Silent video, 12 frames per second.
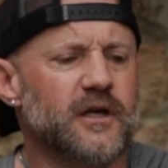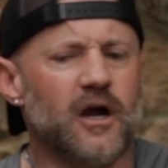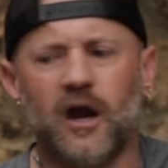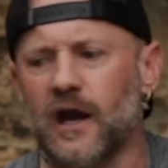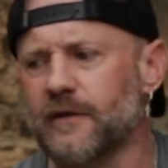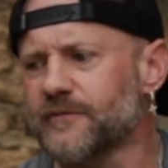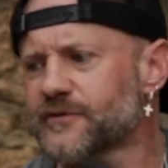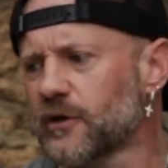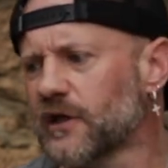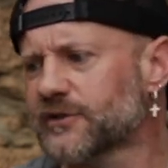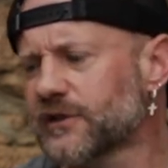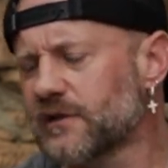All right, so
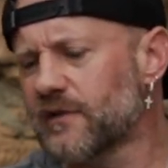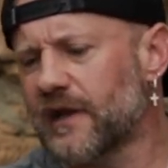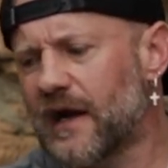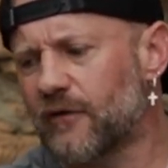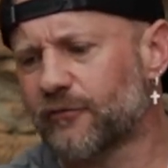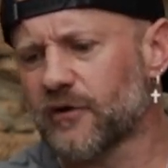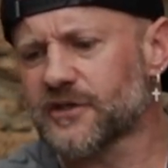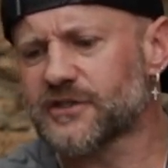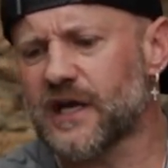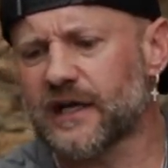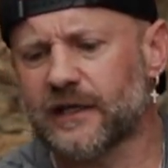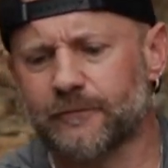let's leave that out for a
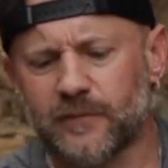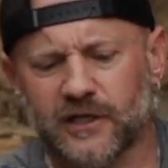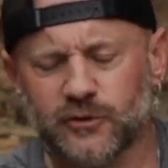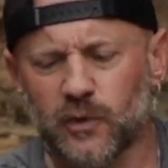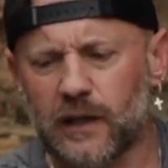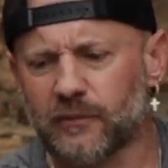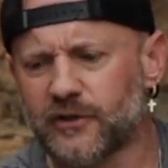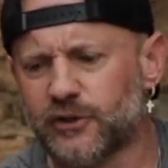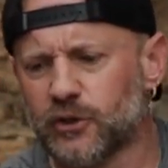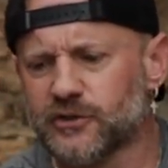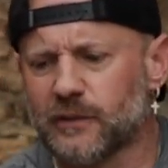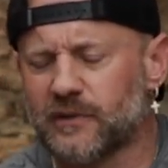second, because what I'm gonna
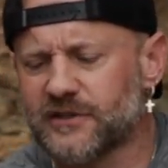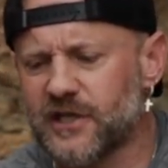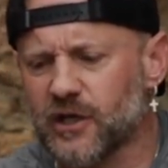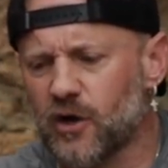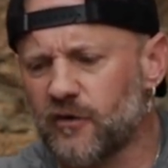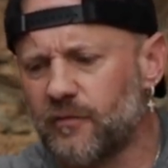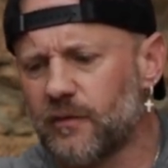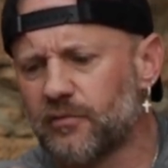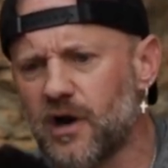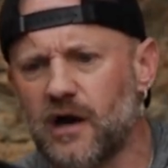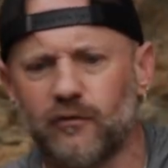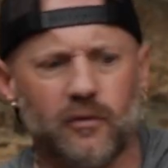do is I'm gonna take off my
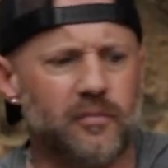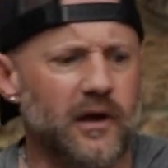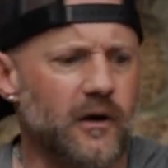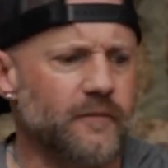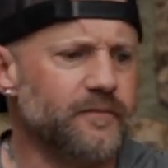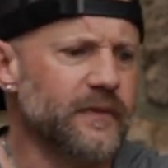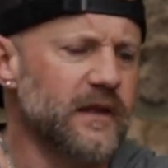BravoBelt.